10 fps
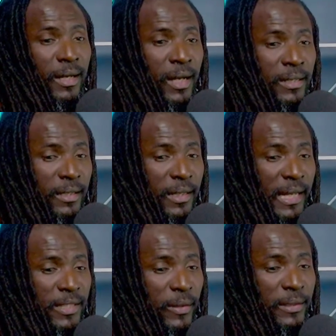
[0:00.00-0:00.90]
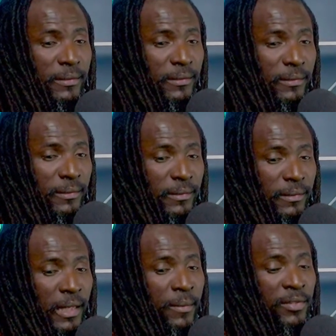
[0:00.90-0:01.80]
until the next one,
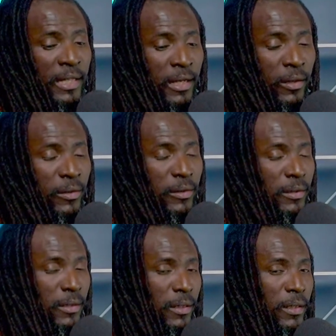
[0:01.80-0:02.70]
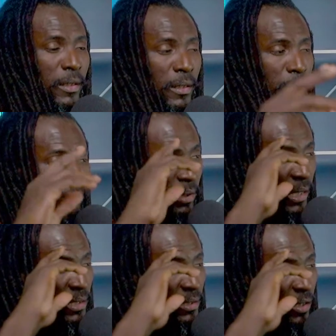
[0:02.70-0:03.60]
I'm Shango. Bless